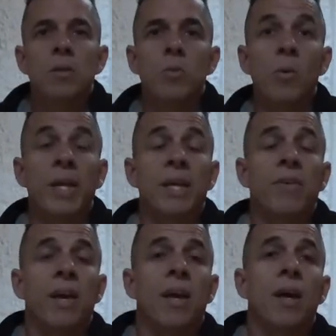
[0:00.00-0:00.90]
So we want to
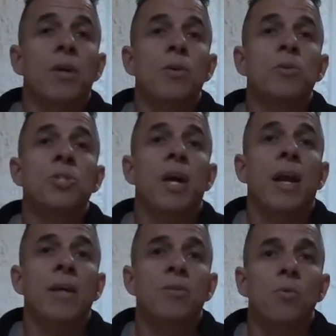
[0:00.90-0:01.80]
give a huge
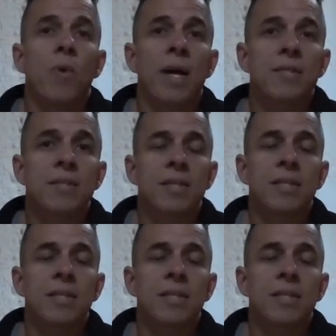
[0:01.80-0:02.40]
shout out to Wes and